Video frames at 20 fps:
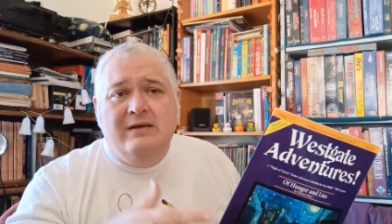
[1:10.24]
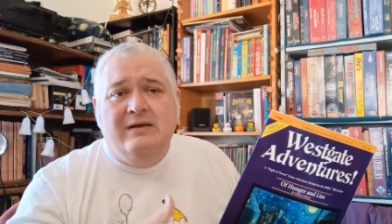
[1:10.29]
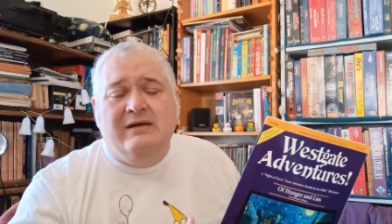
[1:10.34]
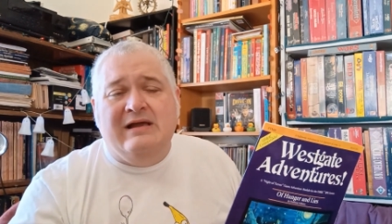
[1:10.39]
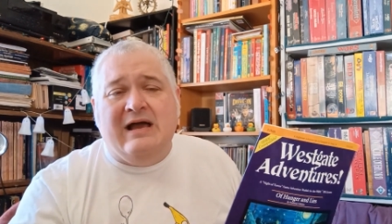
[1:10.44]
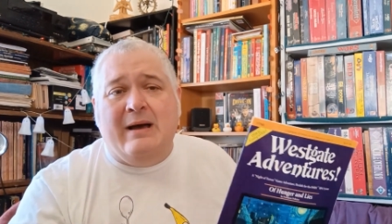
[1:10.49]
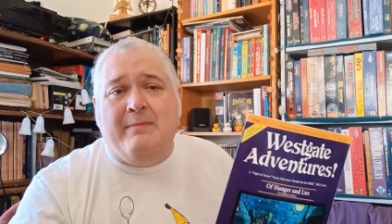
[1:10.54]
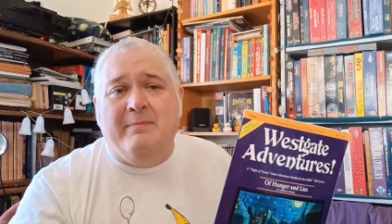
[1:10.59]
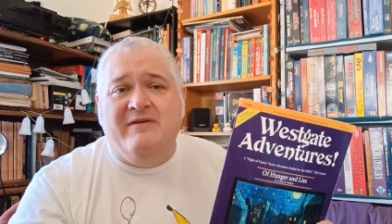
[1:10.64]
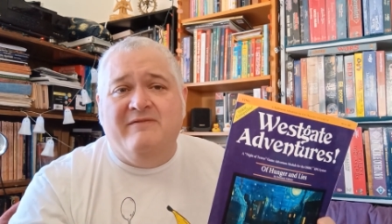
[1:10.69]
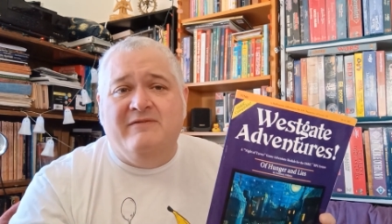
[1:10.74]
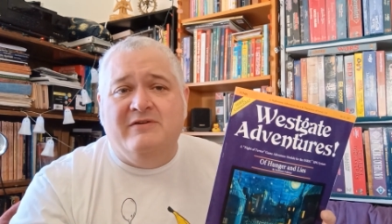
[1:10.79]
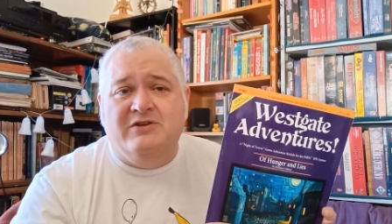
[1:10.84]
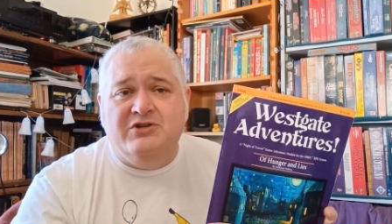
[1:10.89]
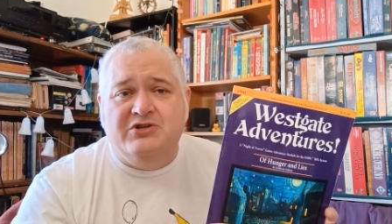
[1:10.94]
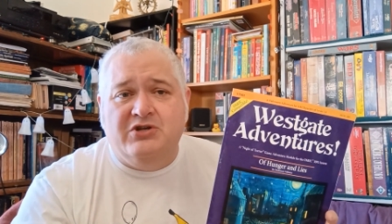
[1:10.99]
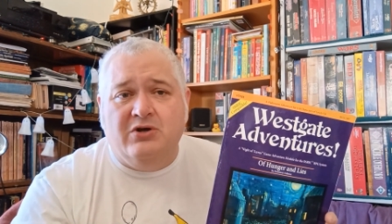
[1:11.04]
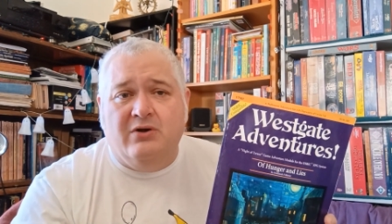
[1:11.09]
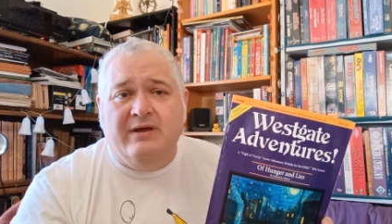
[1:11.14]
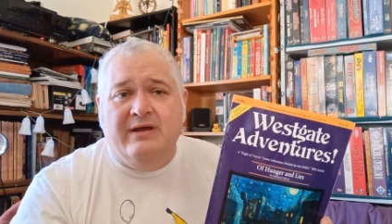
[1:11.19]
copy of it
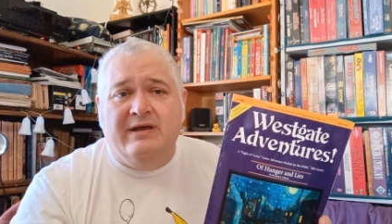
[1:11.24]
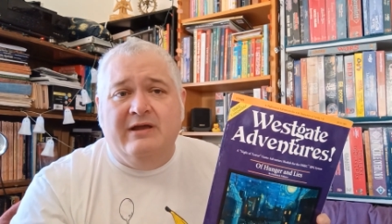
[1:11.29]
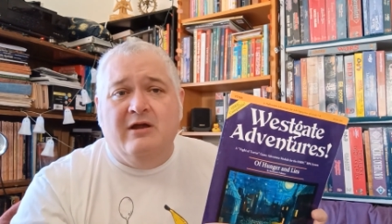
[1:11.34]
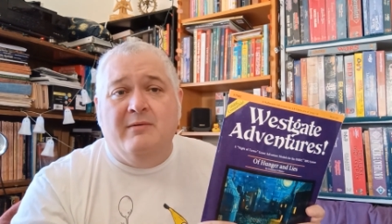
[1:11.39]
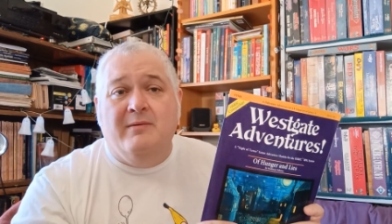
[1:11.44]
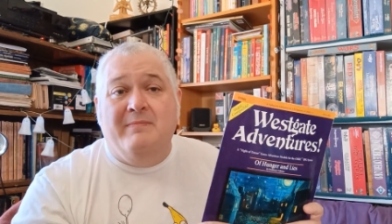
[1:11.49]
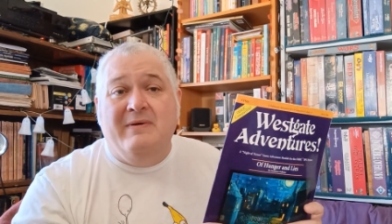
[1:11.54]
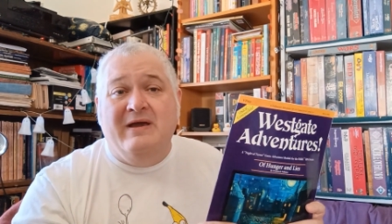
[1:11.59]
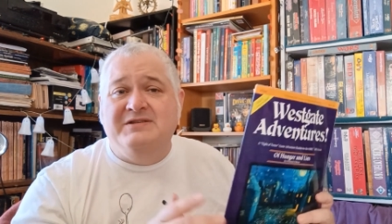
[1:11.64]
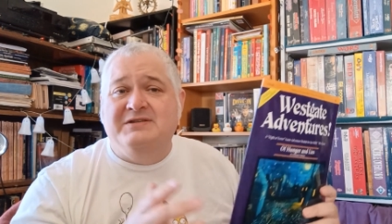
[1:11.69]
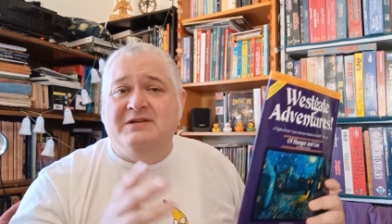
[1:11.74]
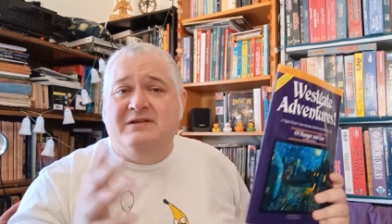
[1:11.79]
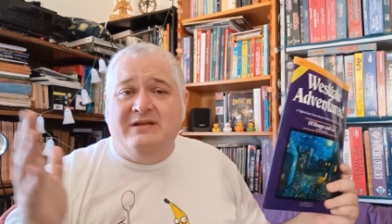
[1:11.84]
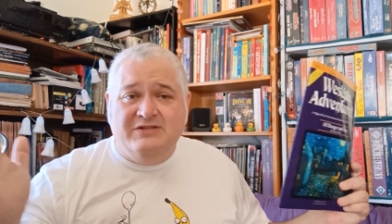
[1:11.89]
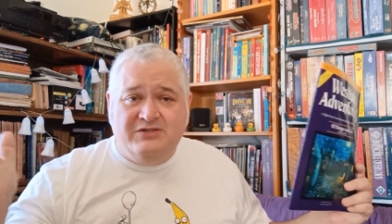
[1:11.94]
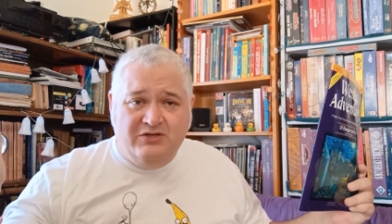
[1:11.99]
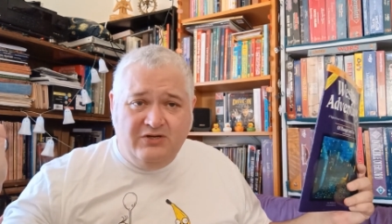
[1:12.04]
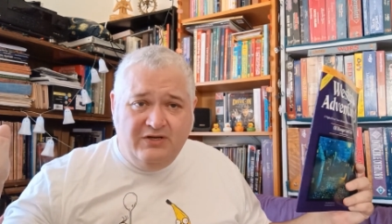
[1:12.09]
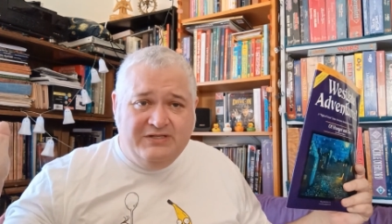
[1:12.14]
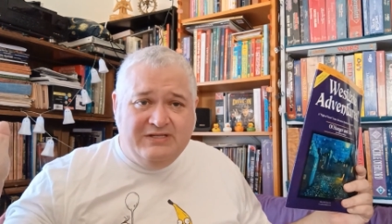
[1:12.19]
to show you here, but basically
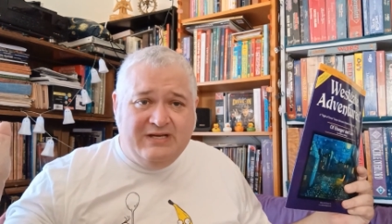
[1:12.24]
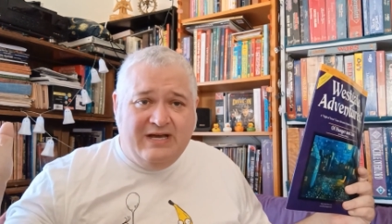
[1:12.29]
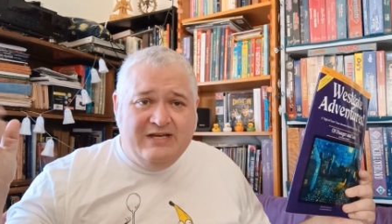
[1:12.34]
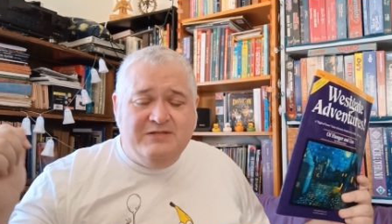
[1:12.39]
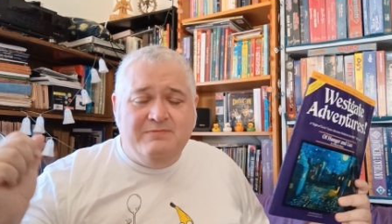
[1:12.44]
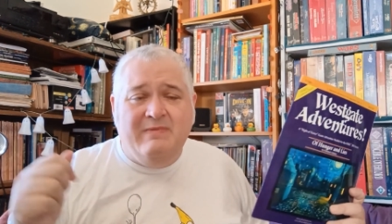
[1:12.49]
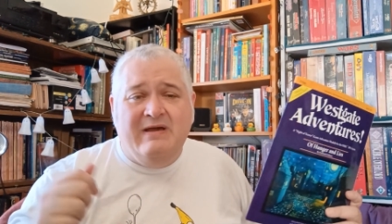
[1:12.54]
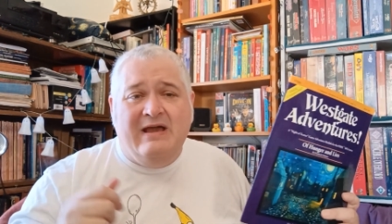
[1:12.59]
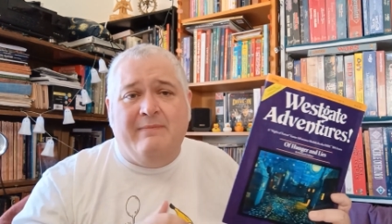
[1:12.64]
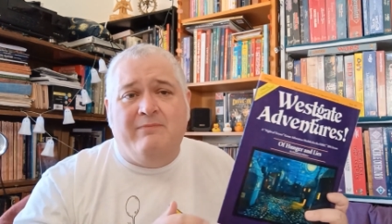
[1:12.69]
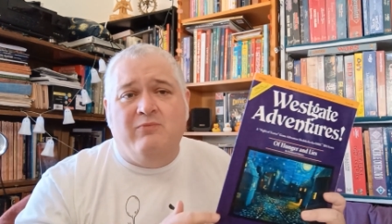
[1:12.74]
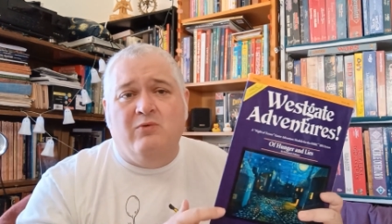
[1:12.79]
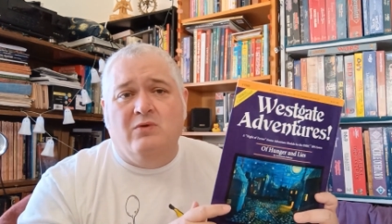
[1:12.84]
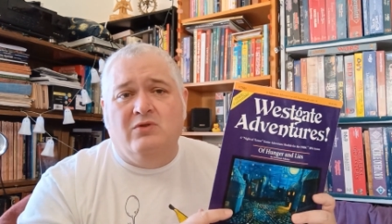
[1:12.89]
it's a good-sized map.